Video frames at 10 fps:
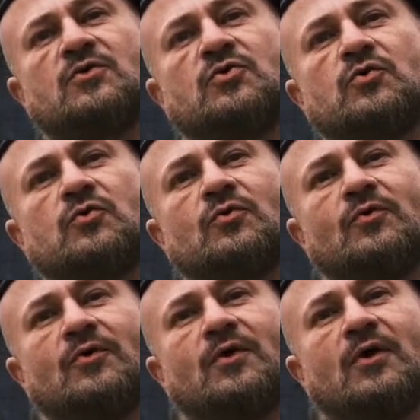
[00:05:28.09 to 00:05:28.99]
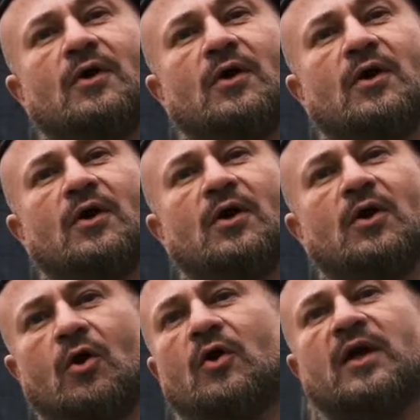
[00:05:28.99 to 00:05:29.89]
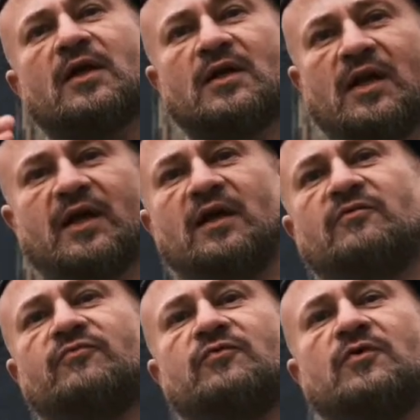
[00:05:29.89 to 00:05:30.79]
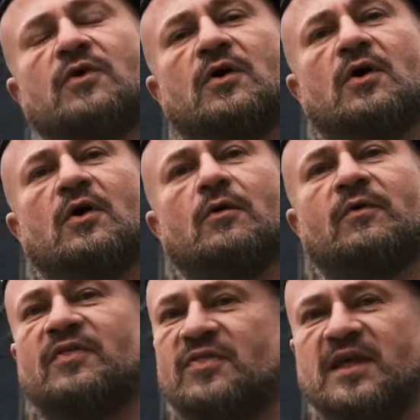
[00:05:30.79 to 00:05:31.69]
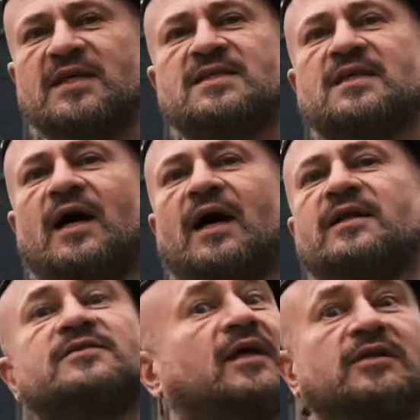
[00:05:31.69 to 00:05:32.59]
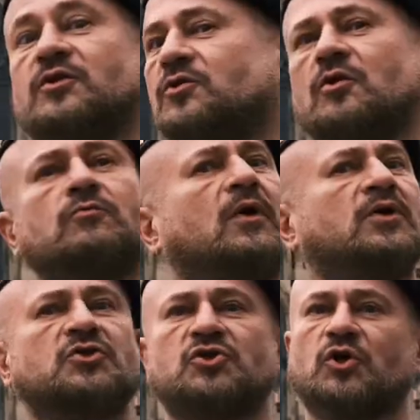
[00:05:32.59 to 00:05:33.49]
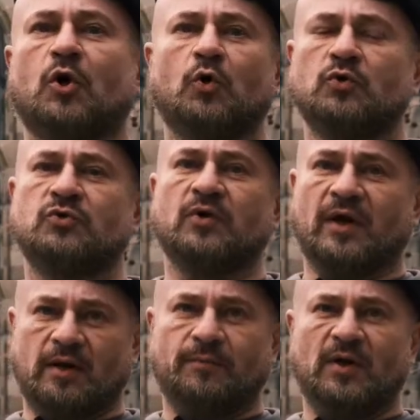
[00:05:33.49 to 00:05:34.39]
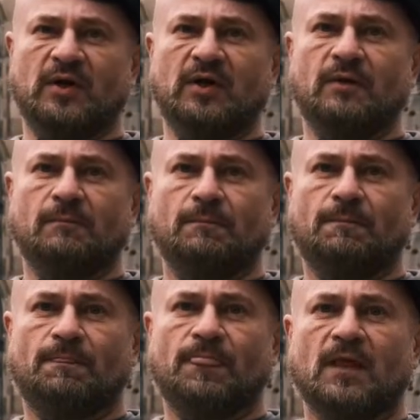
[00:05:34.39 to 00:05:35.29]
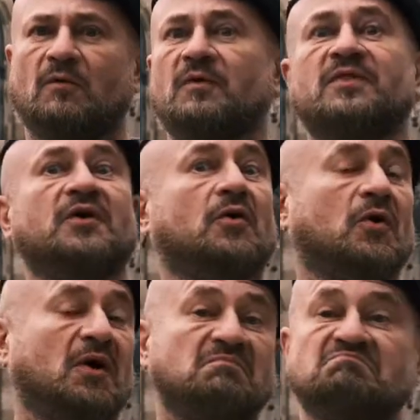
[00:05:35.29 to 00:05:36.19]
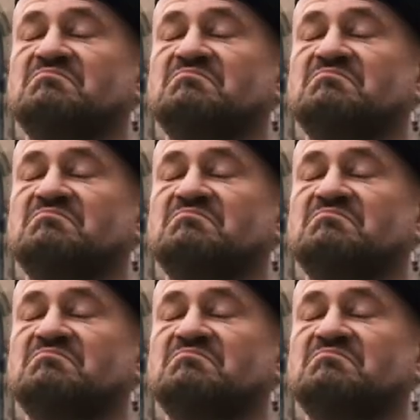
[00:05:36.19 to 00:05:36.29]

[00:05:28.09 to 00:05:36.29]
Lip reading: to look and live with these sides that you don't want to show to anybody, with your